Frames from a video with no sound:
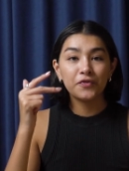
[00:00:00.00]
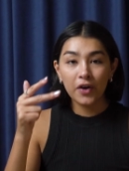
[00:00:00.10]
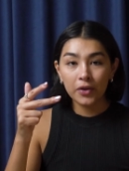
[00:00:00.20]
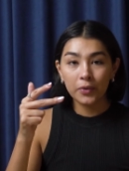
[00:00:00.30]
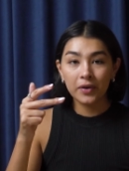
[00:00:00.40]

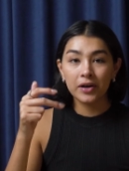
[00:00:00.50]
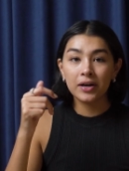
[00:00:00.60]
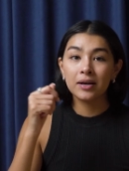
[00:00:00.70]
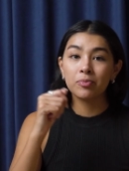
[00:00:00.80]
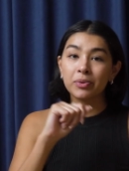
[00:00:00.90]
follower,
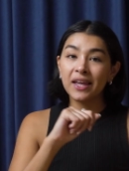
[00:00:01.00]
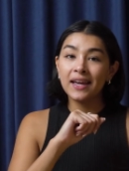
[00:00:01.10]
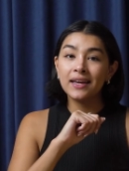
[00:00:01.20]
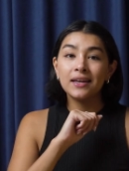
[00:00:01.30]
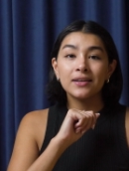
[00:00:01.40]

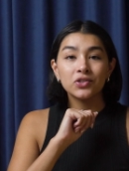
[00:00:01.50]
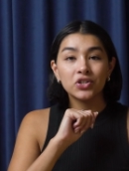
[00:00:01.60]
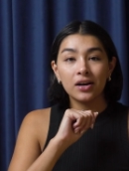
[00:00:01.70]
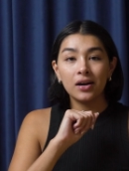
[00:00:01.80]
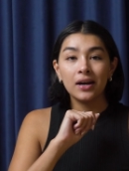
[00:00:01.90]
play,
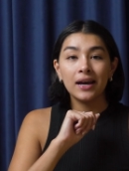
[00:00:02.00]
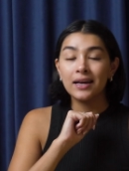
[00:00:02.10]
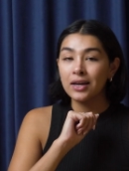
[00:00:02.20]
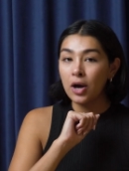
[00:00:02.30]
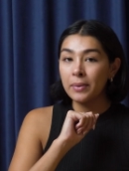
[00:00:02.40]
share,
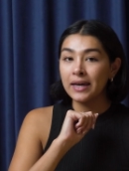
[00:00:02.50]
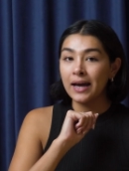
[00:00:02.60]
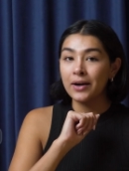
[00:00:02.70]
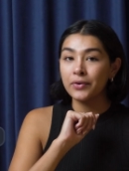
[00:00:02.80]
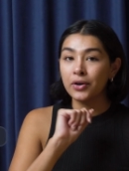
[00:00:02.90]
and comment
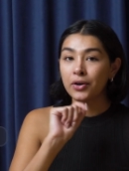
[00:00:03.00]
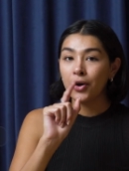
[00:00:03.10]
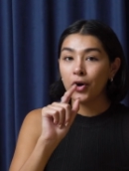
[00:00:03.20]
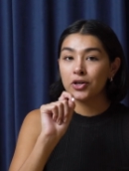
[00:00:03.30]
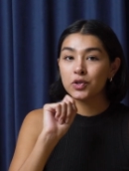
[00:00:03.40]
count,
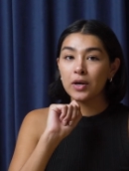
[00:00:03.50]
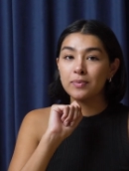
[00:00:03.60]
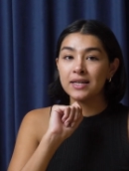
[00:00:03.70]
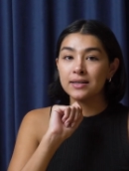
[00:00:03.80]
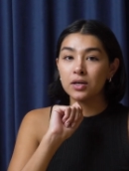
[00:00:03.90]
or scrape
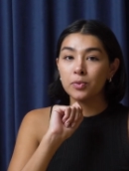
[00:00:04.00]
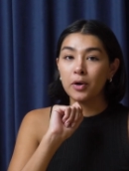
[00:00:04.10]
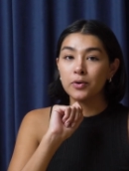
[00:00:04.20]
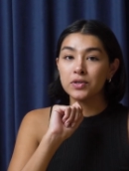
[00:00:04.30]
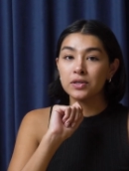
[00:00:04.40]
TikTok
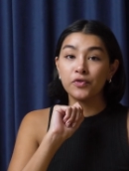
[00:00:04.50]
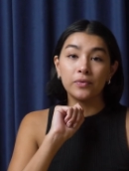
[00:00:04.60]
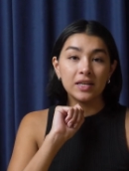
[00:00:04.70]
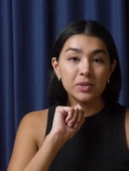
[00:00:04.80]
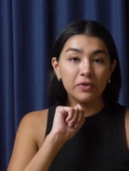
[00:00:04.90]
posts from
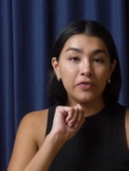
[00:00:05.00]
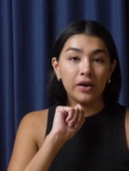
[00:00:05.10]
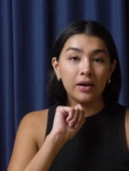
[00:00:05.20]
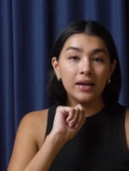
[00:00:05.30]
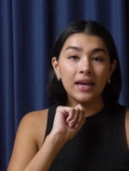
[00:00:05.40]
this
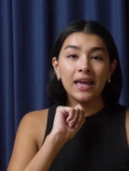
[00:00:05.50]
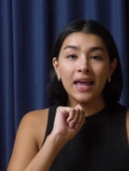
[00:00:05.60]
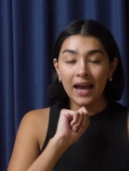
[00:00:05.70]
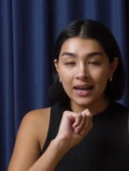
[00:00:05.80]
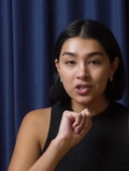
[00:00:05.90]
profile
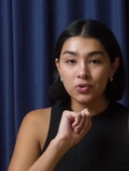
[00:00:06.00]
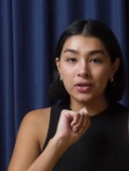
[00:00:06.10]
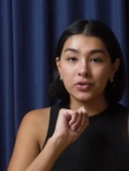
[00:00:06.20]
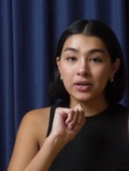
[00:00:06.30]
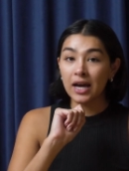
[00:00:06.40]
and extract
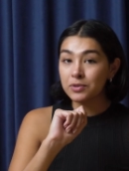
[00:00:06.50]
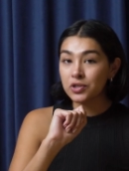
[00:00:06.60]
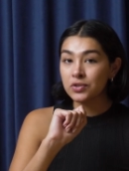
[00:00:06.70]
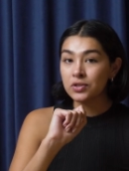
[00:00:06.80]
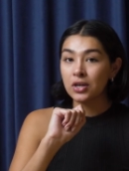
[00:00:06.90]
their
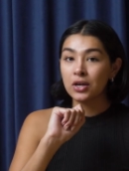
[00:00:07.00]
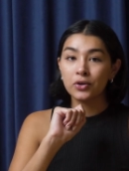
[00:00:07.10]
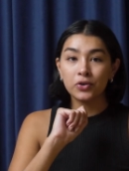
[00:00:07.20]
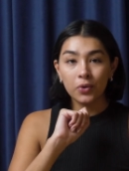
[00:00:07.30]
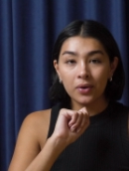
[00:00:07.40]
captions,
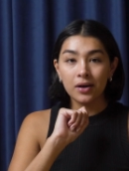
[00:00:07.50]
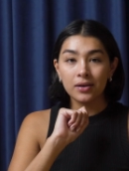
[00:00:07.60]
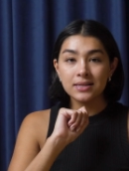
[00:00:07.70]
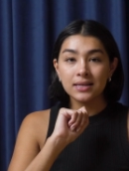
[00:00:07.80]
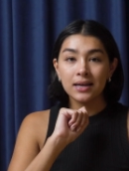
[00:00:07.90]

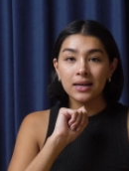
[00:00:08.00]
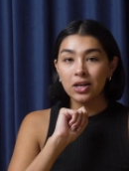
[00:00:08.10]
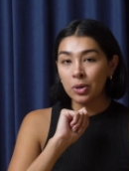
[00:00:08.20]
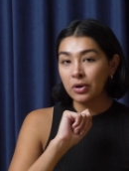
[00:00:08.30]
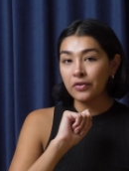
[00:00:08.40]
URLs,
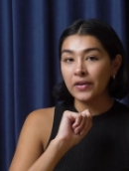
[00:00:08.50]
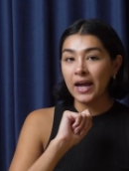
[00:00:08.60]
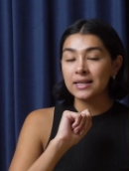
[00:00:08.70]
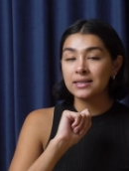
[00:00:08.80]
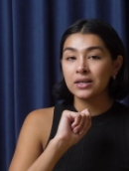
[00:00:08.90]
number of
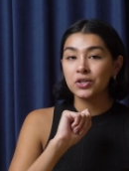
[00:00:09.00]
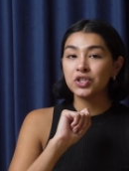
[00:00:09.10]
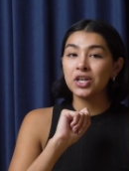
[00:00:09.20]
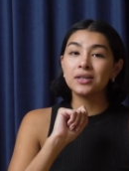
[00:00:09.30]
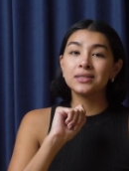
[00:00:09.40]
likes,
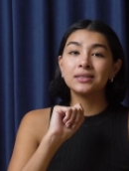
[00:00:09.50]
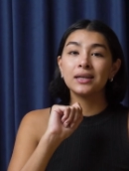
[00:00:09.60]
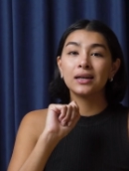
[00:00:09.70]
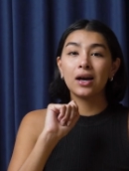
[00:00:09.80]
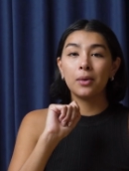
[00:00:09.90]
shares,
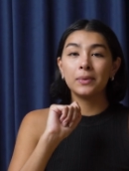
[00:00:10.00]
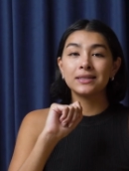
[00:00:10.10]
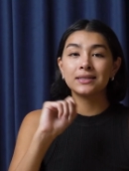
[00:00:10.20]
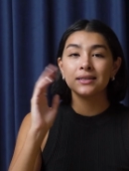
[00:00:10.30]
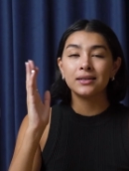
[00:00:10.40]

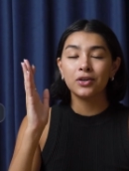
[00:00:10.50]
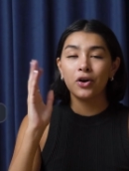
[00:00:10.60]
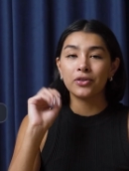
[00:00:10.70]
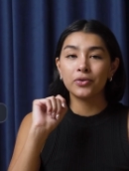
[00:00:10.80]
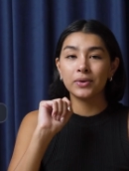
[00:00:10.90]
comments, and
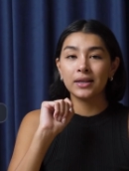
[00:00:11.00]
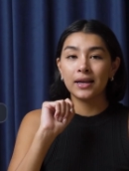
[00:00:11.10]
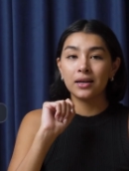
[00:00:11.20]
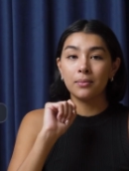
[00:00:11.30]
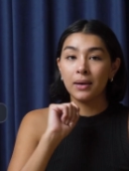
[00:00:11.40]
other
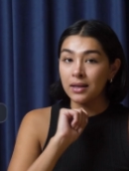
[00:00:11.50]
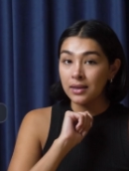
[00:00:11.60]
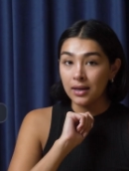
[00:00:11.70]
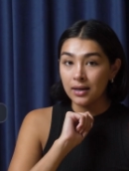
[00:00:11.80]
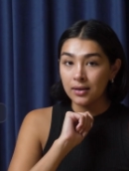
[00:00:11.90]
related
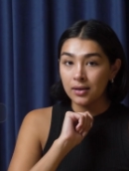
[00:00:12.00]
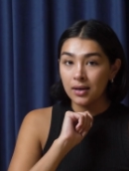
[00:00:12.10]
metadata.